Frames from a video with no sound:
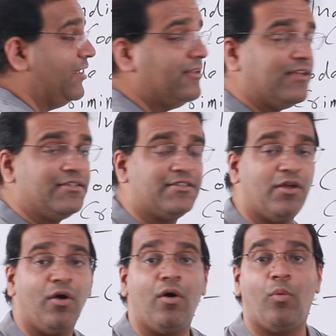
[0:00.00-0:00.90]
It tells
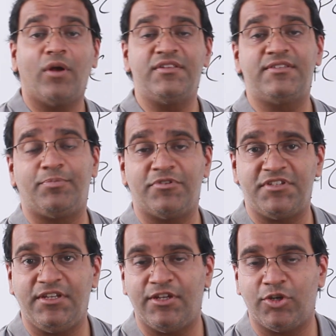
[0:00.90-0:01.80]
us what is the
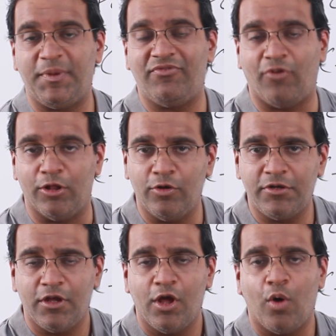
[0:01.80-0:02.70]
procedure to be
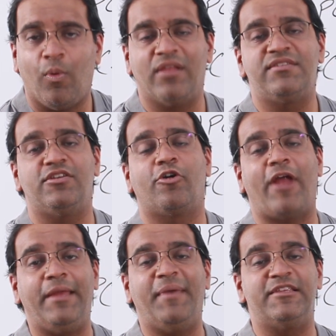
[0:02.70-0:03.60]
followed once
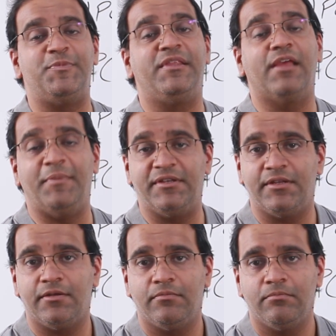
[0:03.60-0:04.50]
a crime has been
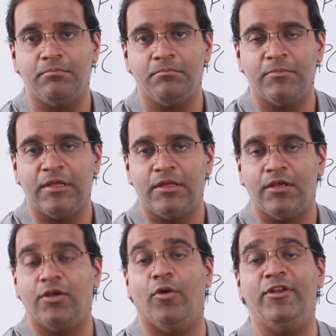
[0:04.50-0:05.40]
committed.
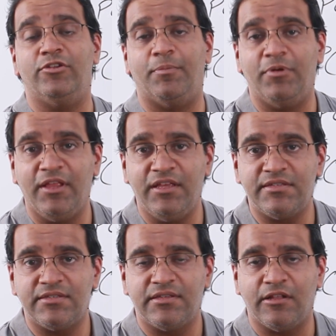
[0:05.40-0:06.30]
Going to the
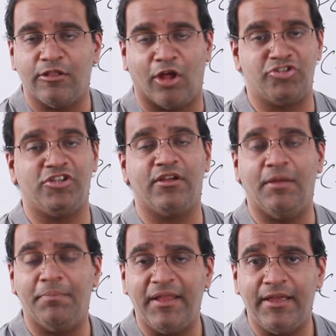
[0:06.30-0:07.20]
police,
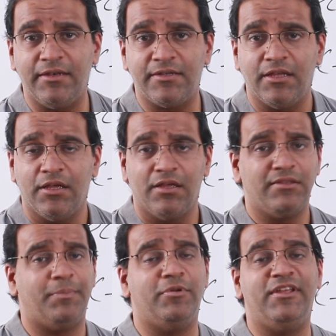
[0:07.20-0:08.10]
lodging a complaint,
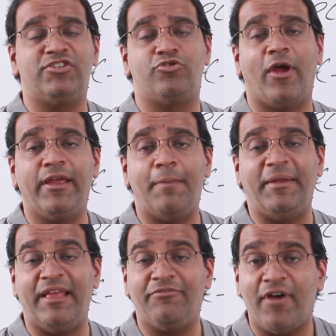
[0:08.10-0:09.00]
the police
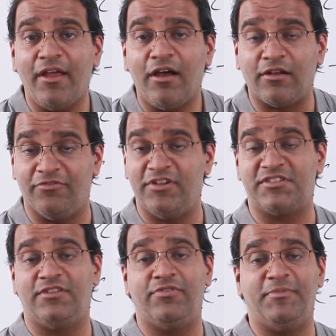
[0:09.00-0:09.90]
drawing up an FIR, a
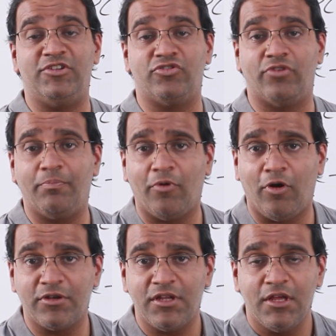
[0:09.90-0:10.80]
first information
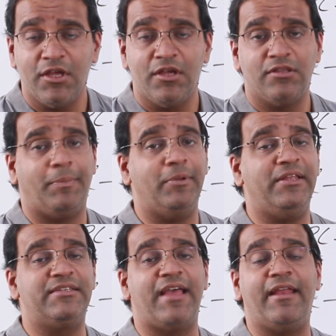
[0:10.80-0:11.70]
report, the
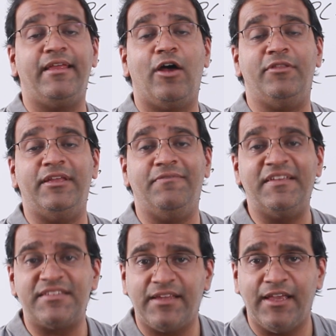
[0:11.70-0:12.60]
police carrying out the
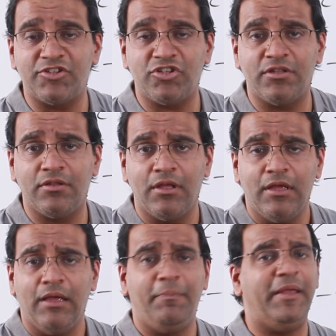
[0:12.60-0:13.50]

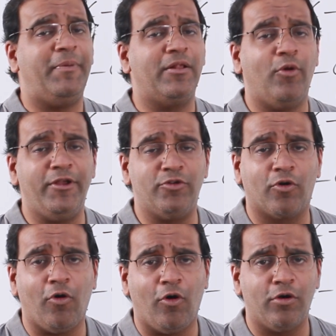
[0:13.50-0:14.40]
investigation, people
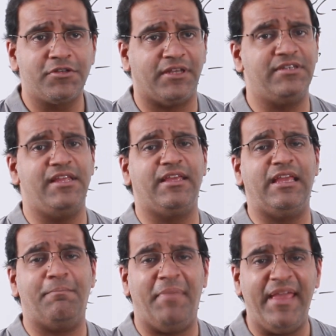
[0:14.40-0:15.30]
going to court and
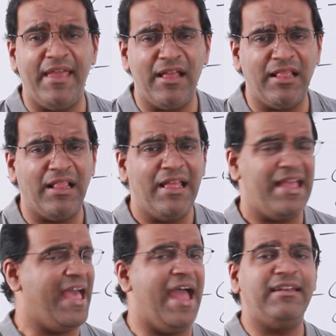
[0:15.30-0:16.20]
taking bail,
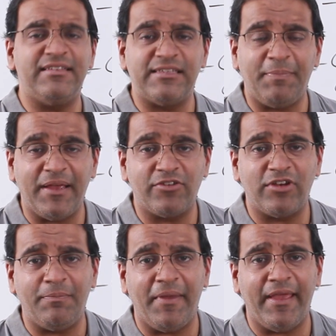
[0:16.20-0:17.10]

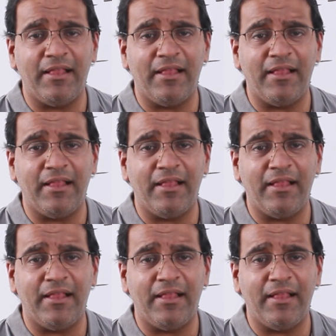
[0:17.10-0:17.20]
anticipatory